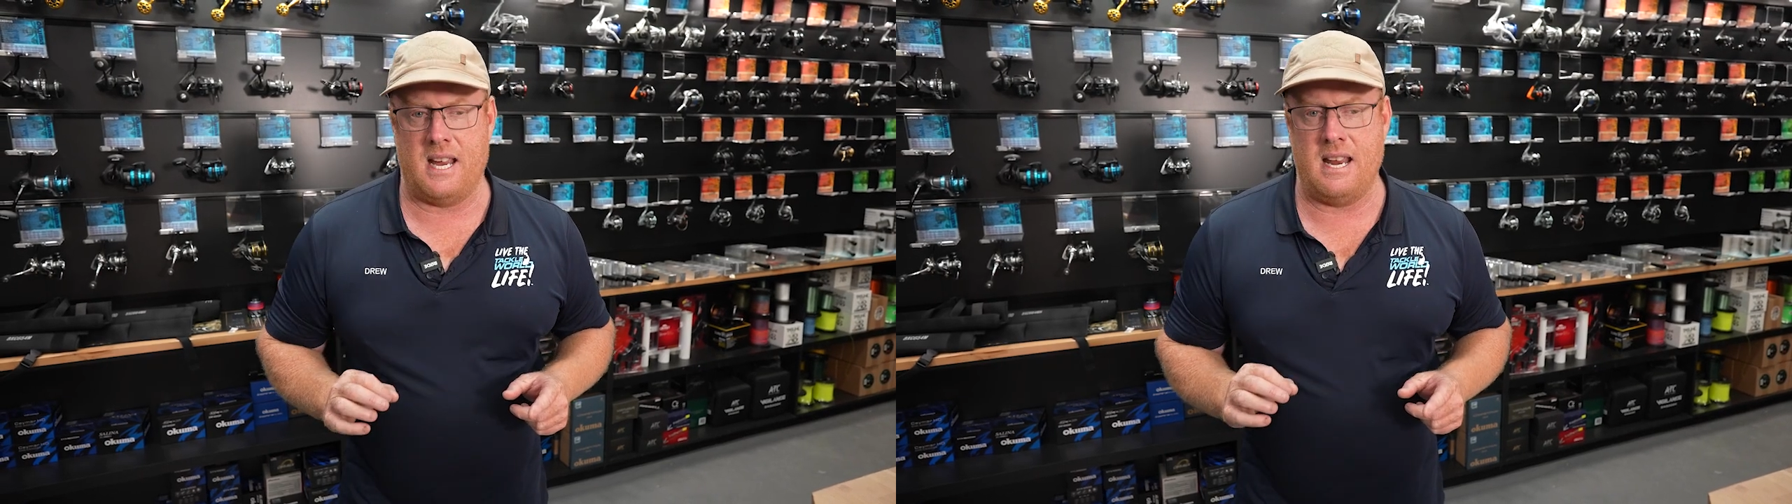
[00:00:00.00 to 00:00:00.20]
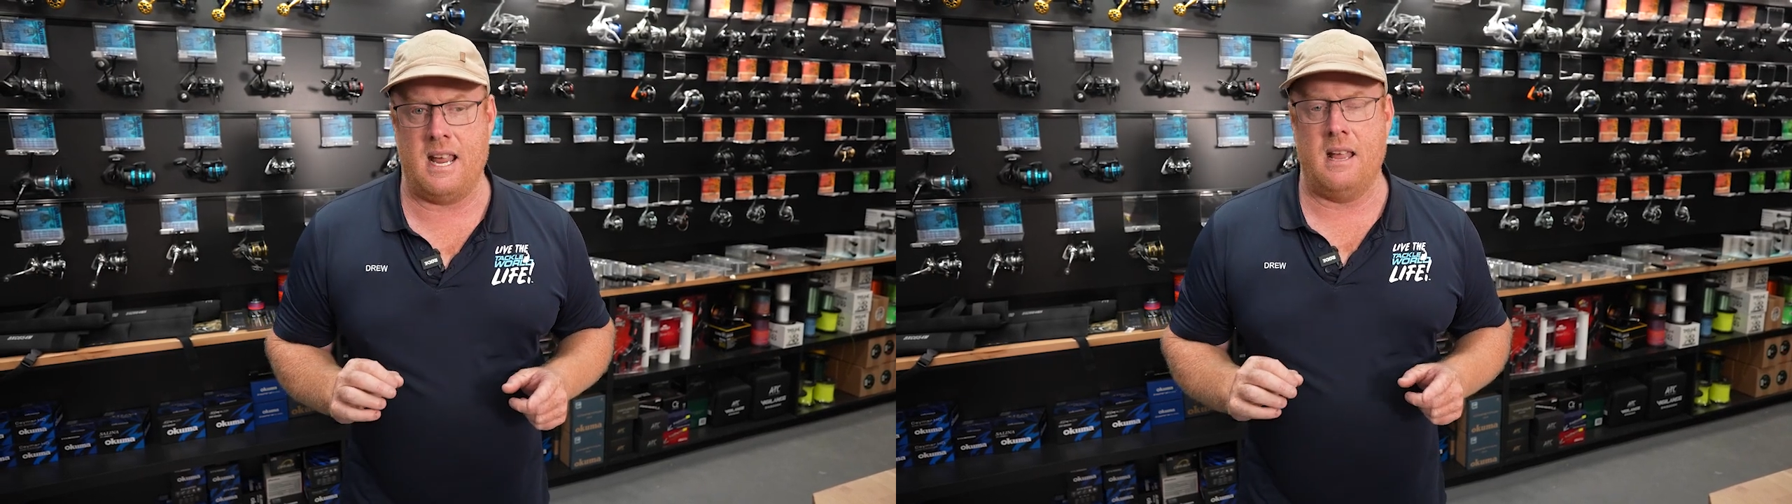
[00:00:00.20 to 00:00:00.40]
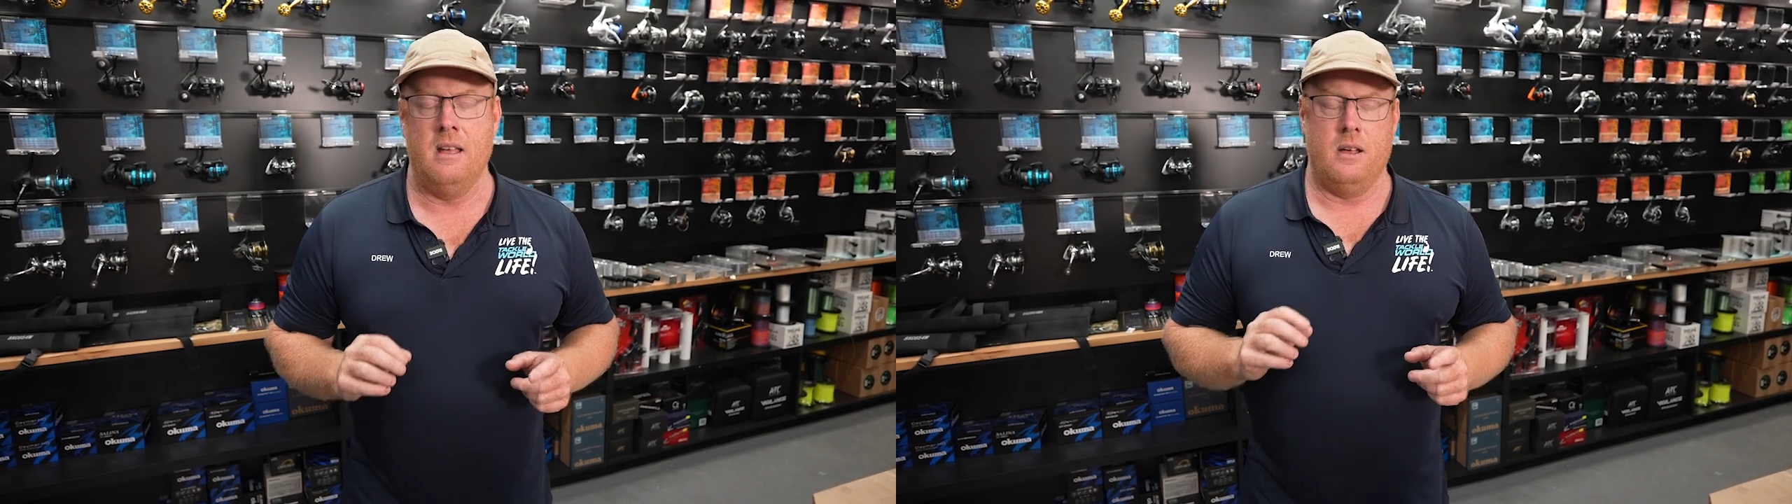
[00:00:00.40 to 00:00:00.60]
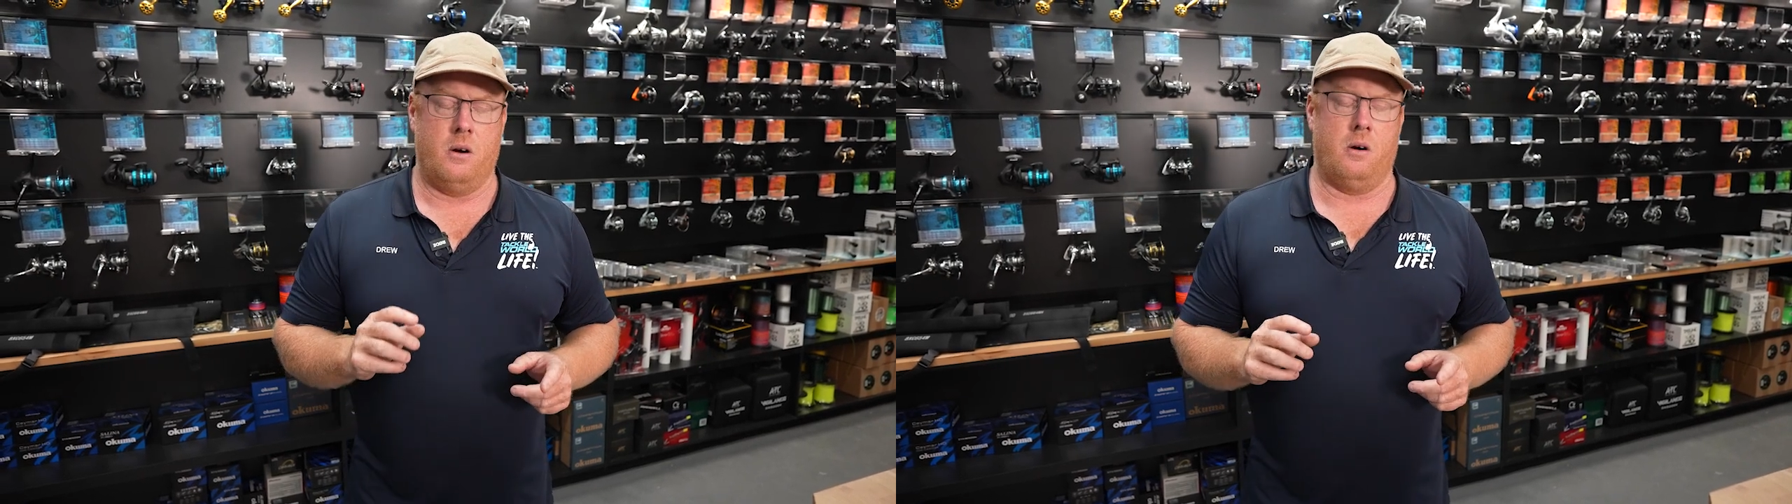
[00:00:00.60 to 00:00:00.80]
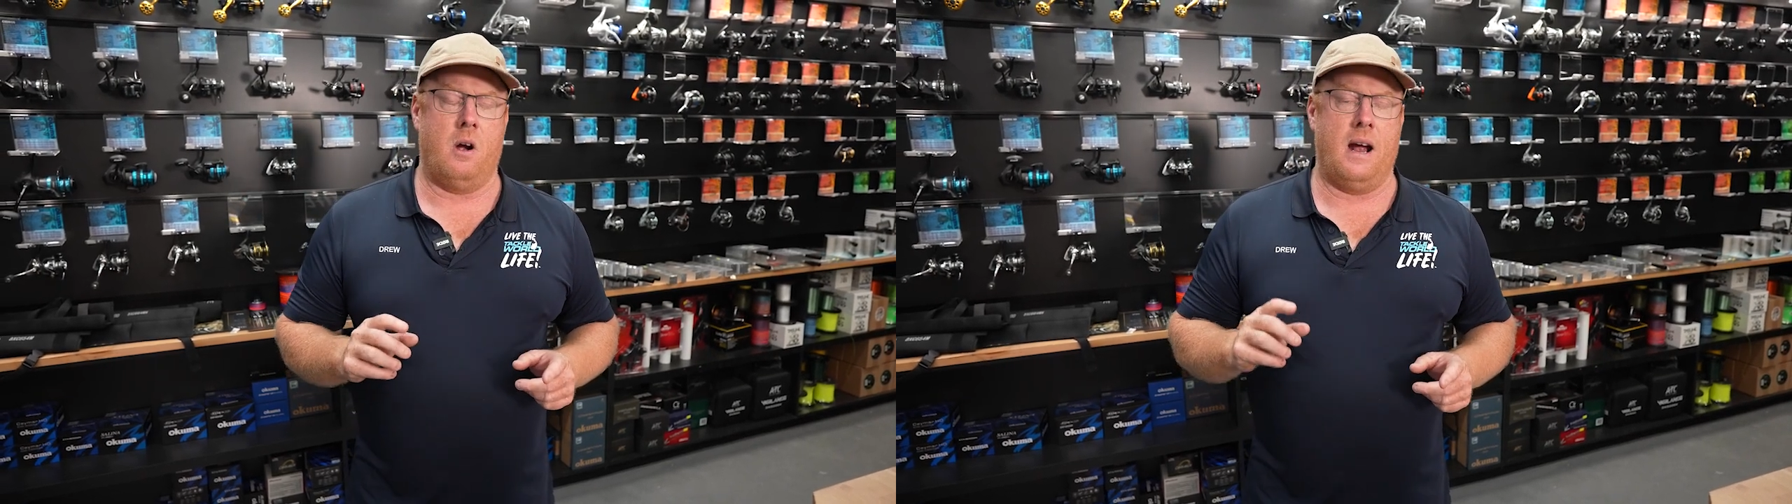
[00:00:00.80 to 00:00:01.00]
eating,
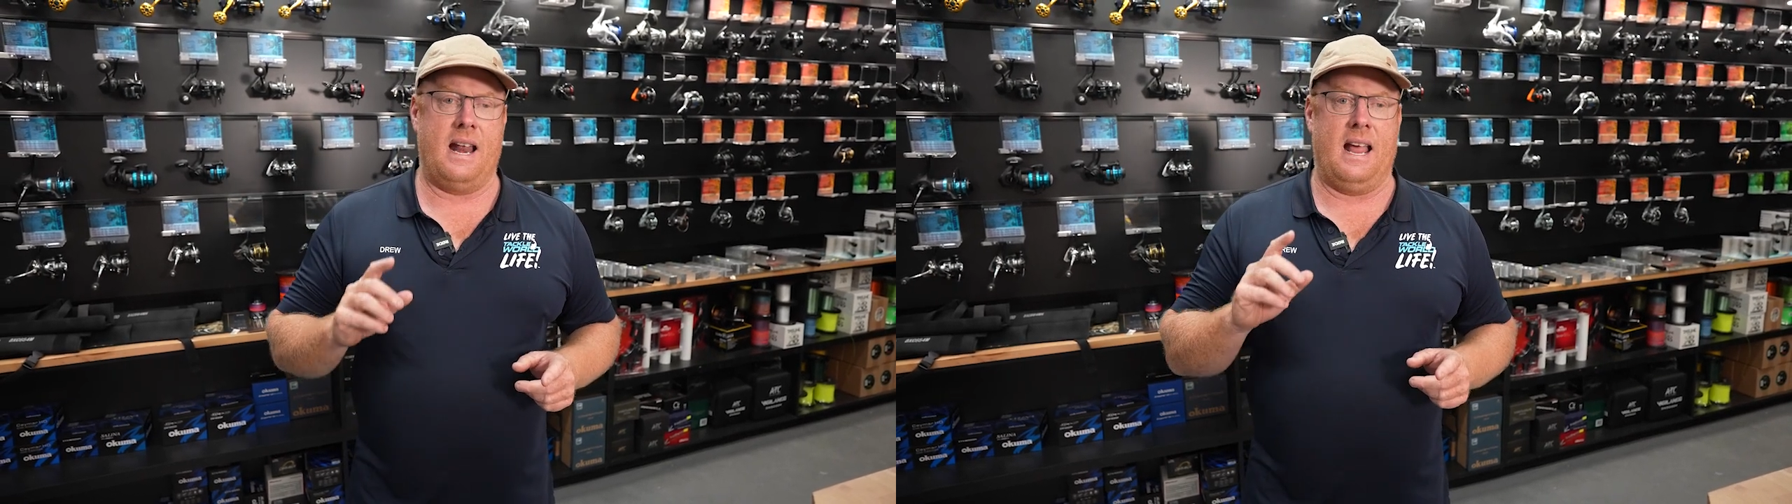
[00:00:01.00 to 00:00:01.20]
all right?